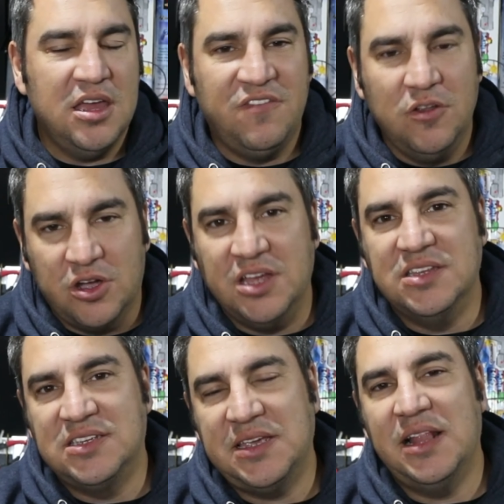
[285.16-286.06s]
if you're looking
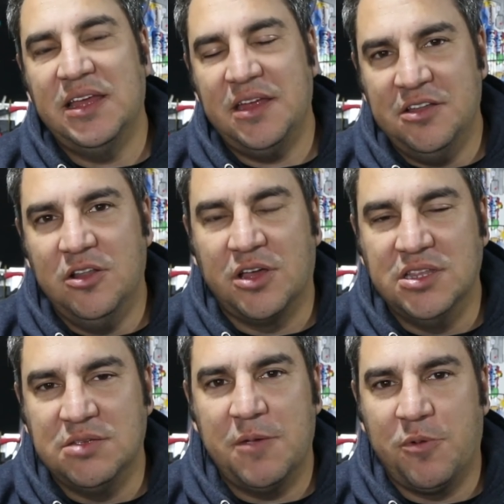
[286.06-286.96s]
to sell it and
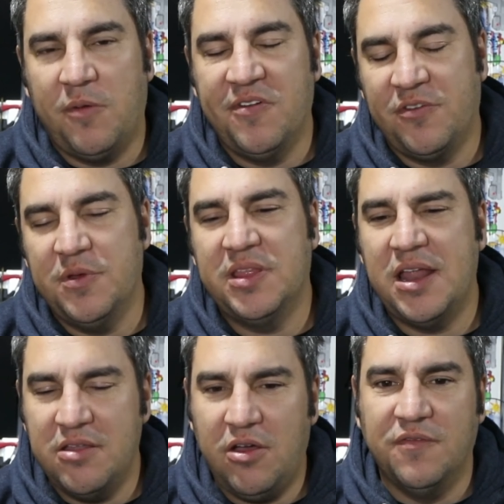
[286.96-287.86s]
looking to make profit from it,
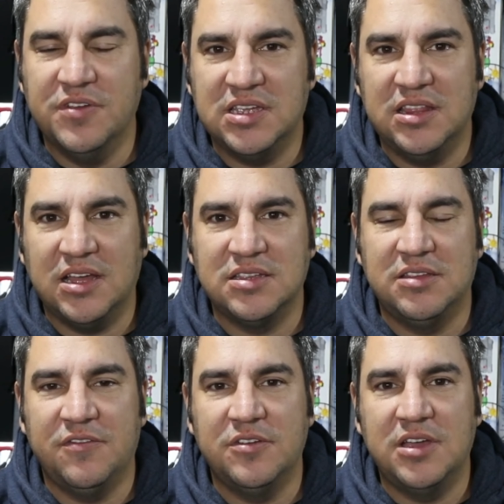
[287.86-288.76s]
then obviously that's a
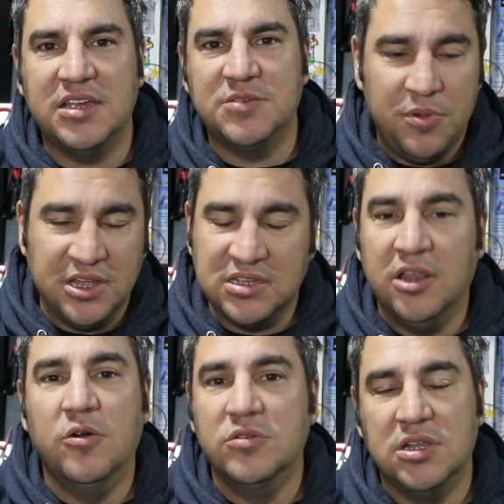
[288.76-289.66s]
different case. But there's
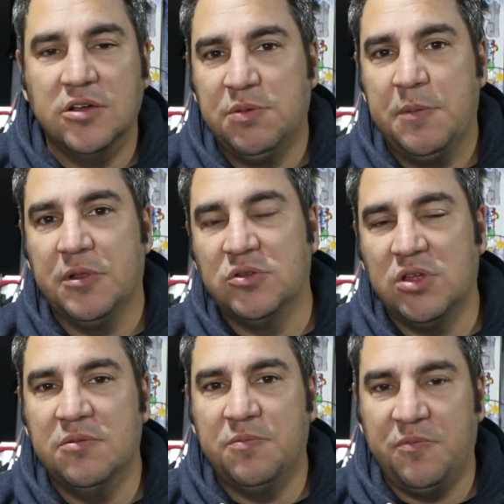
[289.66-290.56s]
loads and loads of people who've
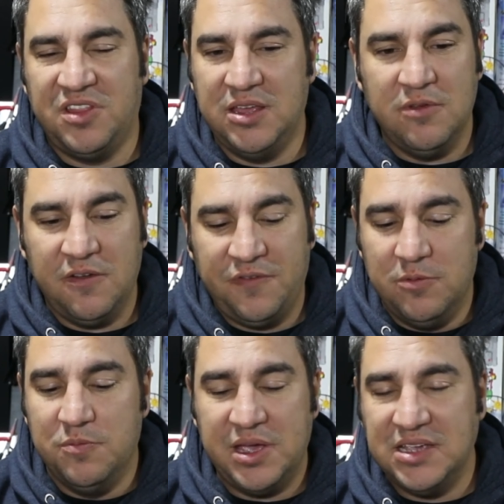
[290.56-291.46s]
done theme,
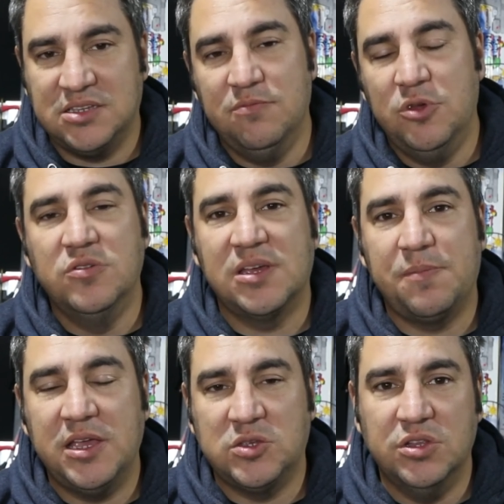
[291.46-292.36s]
film-based and
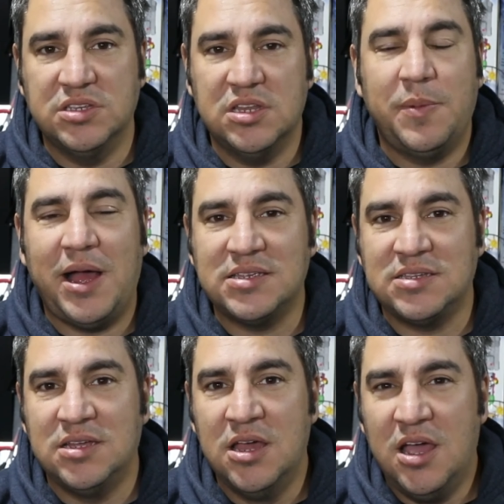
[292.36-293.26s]
music-based ones in the
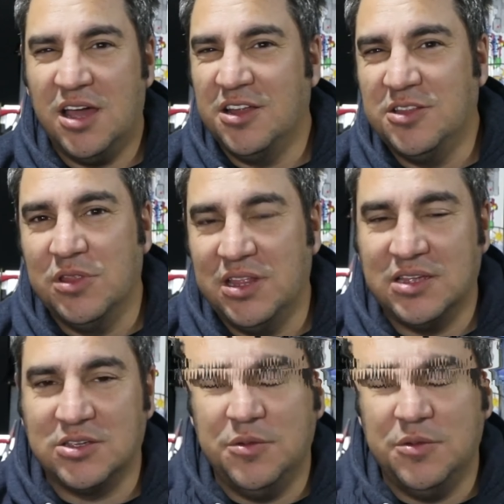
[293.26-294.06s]
past, and I don't think that's